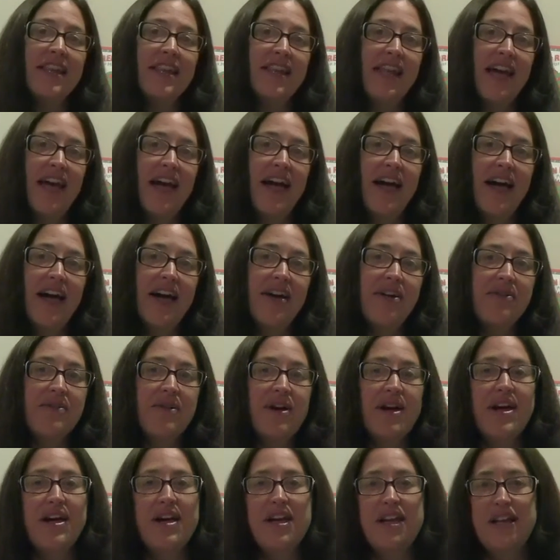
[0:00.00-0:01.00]
Now
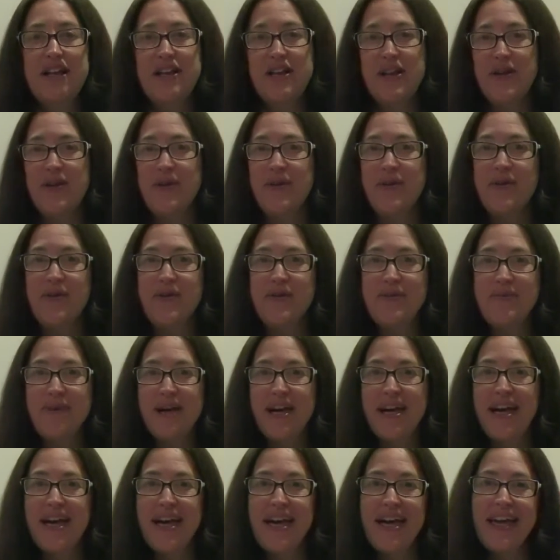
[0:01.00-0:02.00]
I know
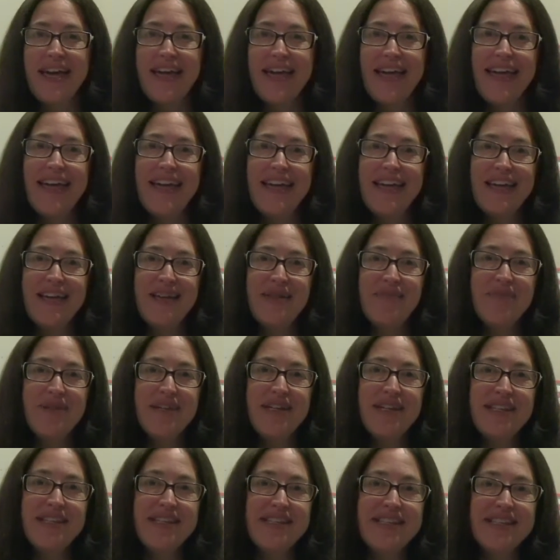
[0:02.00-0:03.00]
my
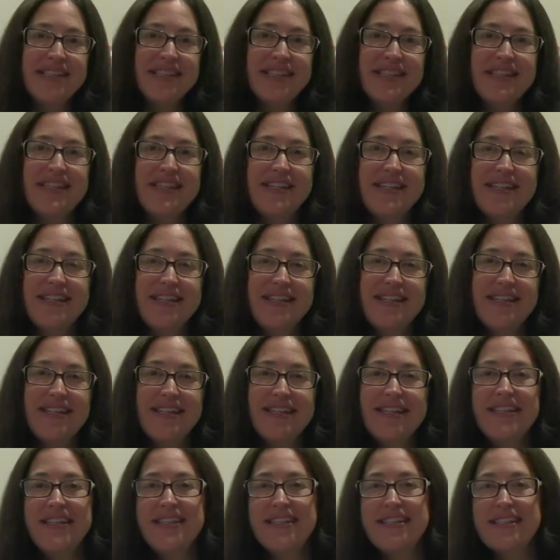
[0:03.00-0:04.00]

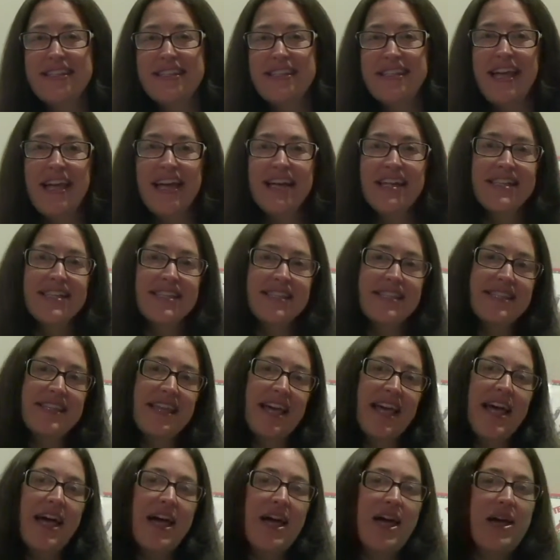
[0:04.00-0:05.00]
ABCs. Next
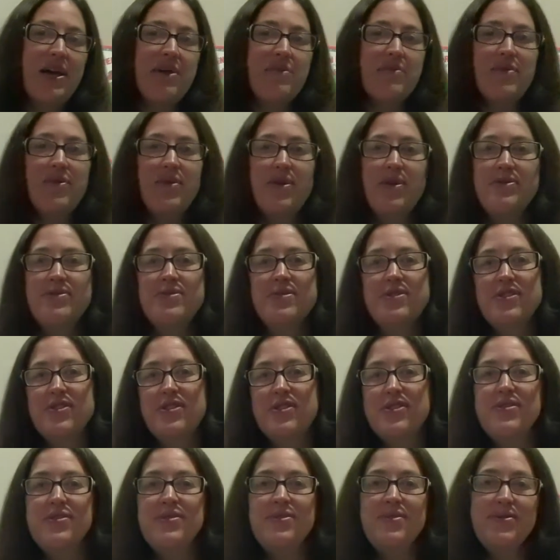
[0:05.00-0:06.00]
time, won't
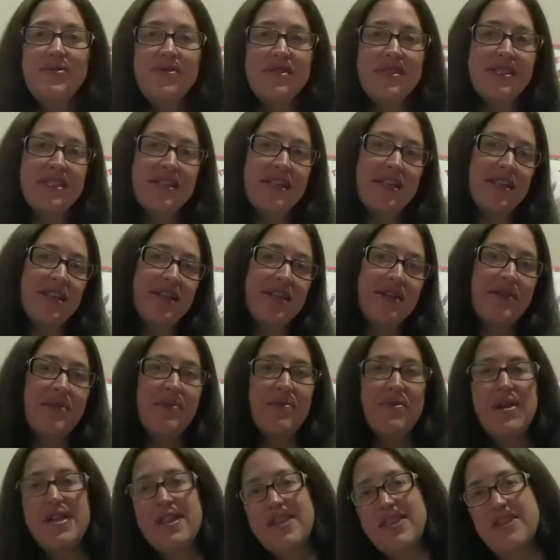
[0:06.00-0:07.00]
you sing
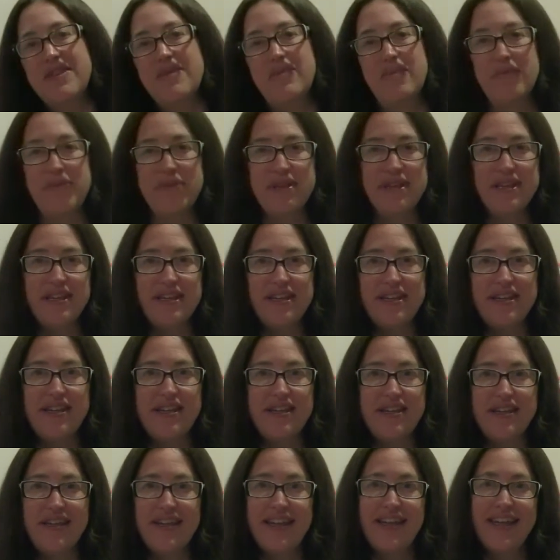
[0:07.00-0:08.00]
with
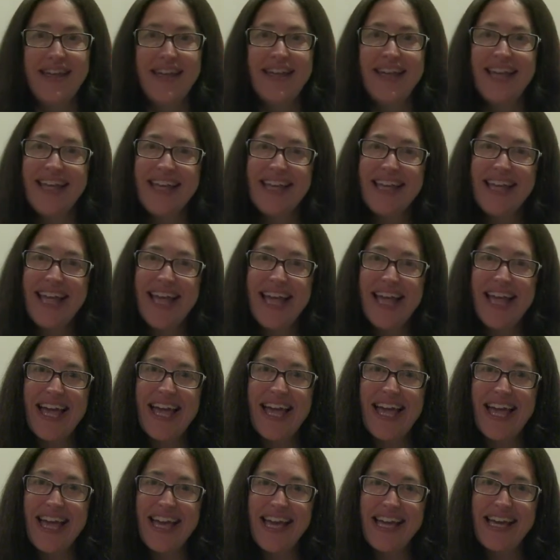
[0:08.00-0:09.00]
me?
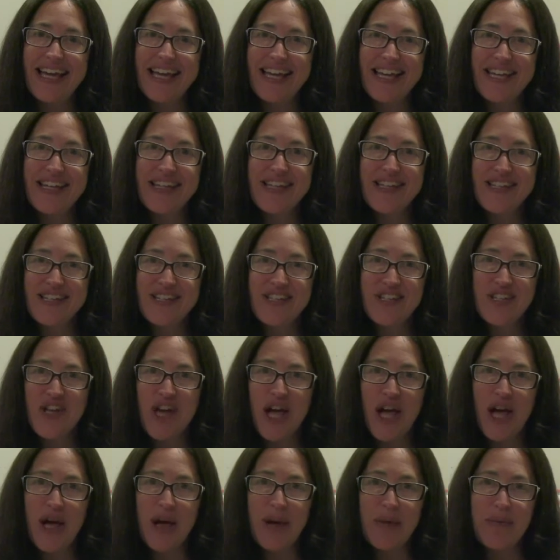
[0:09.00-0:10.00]
Yay! Good
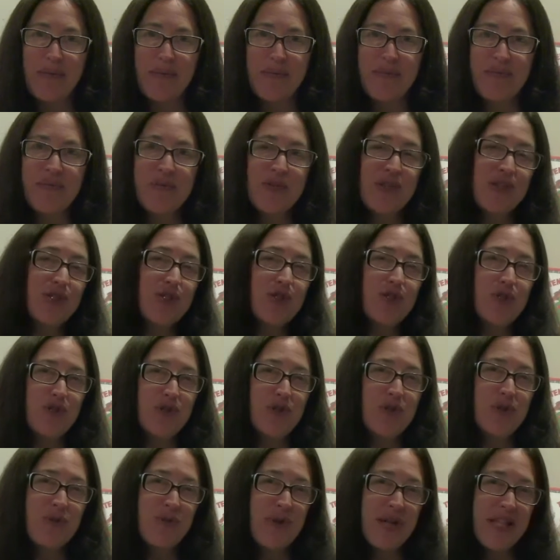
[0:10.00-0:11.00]
job. Do you
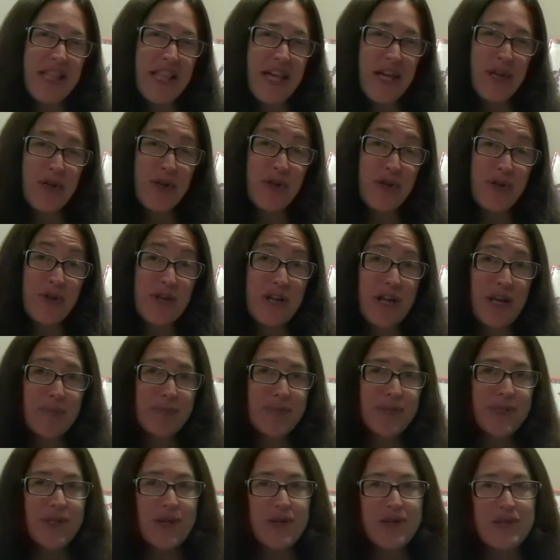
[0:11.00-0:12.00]
know what letter your
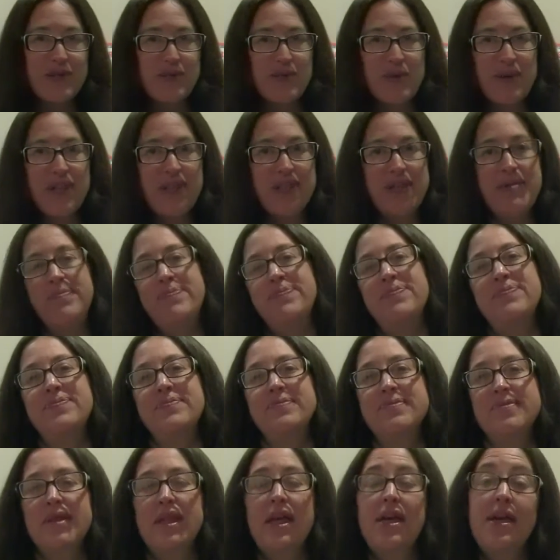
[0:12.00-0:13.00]
name starts with?
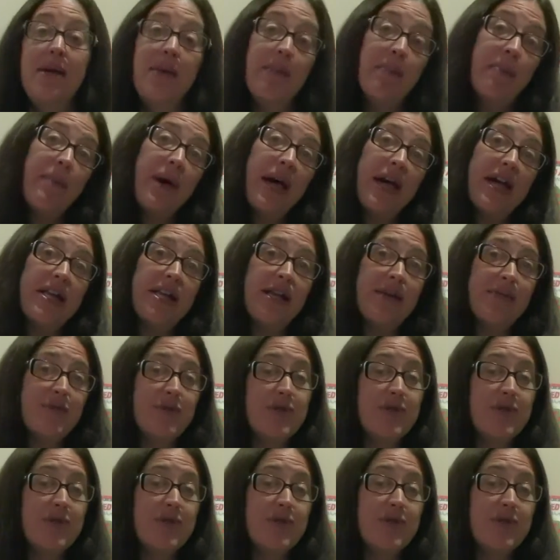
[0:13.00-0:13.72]
My name